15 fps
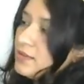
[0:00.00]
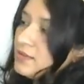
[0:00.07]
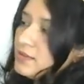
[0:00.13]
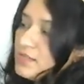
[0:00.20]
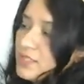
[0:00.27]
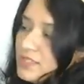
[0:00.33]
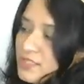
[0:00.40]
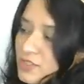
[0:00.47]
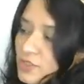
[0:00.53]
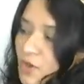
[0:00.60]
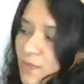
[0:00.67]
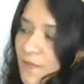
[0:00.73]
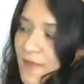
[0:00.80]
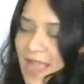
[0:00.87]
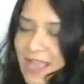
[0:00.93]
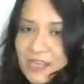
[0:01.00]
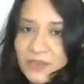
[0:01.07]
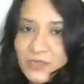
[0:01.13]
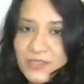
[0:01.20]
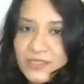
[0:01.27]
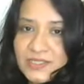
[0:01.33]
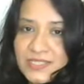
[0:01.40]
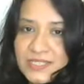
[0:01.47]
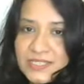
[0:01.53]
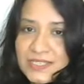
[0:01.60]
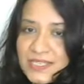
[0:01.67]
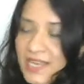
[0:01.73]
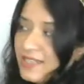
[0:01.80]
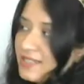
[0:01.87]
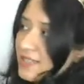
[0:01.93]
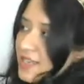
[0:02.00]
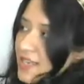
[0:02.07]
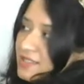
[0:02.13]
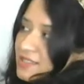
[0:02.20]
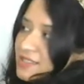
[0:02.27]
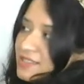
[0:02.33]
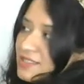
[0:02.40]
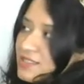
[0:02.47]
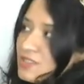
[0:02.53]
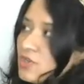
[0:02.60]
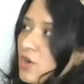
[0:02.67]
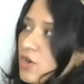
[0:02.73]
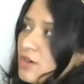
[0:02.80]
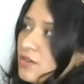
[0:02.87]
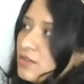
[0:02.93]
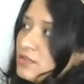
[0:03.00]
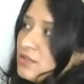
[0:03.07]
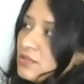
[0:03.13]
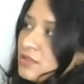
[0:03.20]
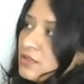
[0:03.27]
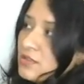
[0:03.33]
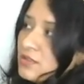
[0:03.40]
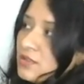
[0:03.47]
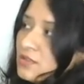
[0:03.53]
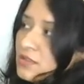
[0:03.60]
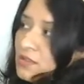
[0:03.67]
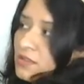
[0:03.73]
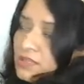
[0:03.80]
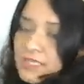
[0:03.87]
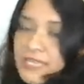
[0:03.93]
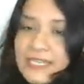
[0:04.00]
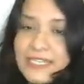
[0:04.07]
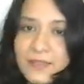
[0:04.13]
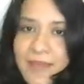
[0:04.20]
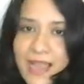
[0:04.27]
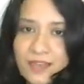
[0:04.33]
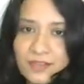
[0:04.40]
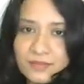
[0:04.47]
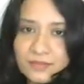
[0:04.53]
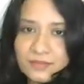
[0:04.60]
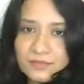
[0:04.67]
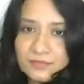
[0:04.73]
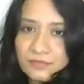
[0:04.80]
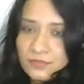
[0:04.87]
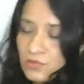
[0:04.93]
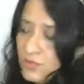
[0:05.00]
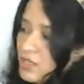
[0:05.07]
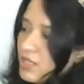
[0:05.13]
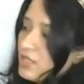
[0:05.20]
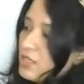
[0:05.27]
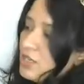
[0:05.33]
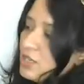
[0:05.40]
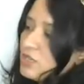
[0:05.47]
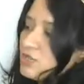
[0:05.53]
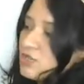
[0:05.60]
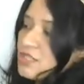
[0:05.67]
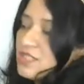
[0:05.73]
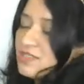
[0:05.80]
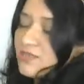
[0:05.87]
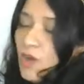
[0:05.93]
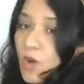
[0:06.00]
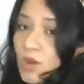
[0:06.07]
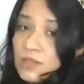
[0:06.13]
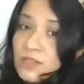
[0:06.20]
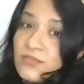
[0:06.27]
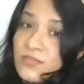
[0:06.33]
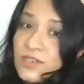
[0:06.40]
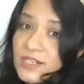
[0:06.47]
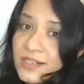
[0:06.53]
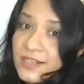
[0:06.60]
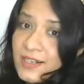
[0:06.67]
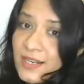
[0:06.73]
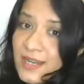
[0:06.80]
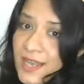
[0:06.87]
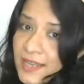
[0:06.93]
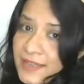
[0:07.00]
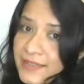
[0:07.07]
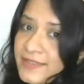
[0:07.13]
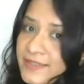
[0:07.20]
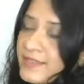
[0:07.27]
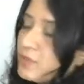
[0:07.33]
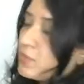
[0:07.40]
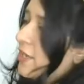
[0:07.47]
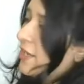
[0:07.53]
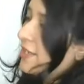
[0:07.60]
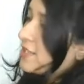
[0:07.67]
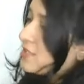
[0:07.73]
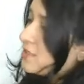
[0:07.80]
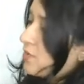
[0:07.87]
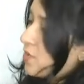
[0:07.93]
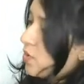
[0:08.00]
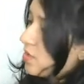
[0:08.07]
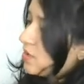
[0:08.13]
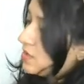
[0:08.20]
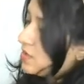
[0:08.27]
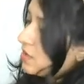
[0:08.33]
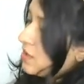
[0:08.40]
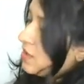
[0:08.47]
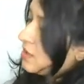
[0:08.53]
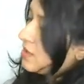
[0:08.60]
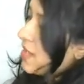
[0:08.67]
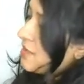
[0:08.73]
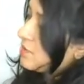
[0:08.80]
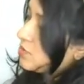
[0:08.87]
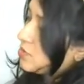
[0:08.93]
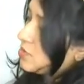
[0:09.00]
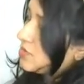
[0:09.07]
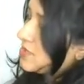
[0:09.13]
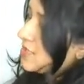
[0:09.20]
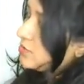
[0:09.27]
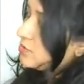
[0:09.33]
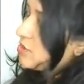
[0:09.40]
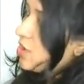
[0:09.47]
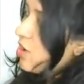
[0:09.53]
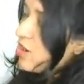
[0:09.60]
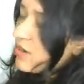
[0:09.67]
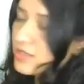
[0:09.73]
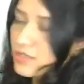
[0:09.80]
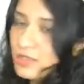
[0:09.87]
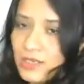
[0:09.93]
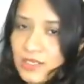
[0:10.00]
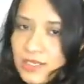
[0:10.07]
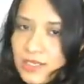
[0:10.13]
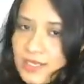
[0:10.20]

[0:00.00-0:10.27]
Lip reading: This is your back princess line and this is your center back. Okay, so these were all the vertical lines that we explored. Now I'm going to tell you the horizontal